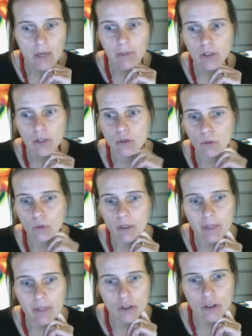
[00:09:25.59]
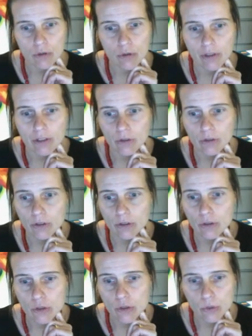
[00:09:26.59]
but you do want to make sure that
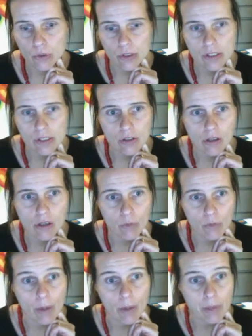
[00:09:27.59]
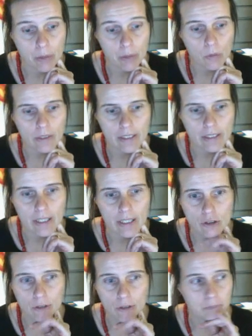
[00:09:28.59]
your sources are reputable in
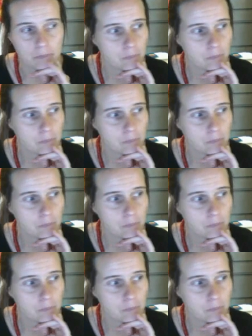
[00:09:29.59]
nature.